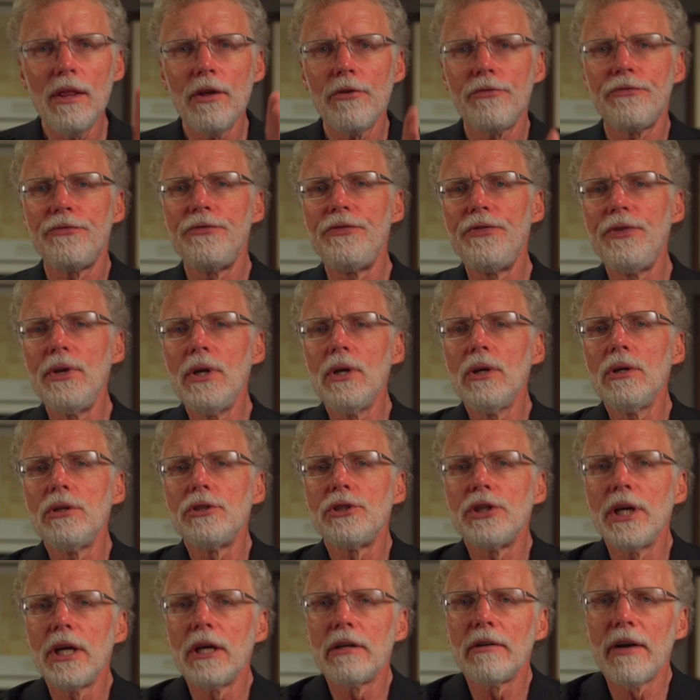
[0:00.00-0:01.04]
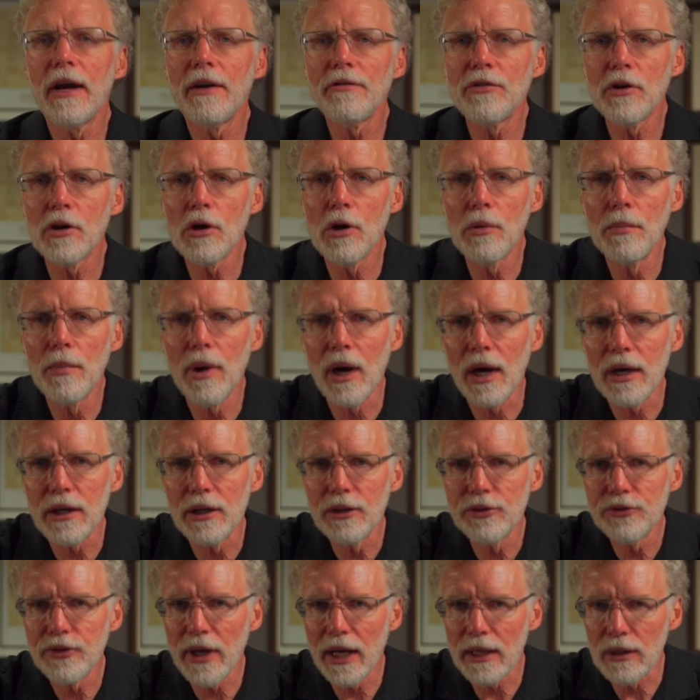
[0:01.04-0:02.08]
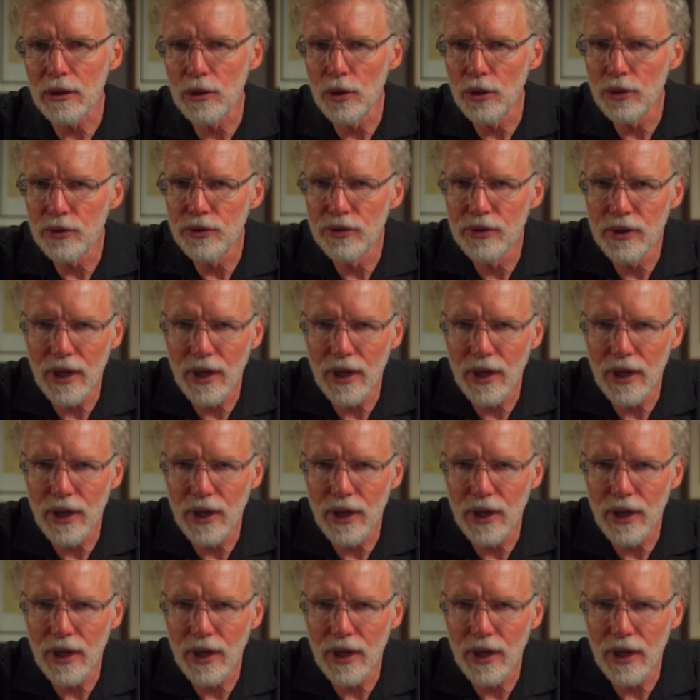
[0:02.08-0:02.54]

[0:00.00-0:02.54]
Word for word: of the few geographical markers that Luke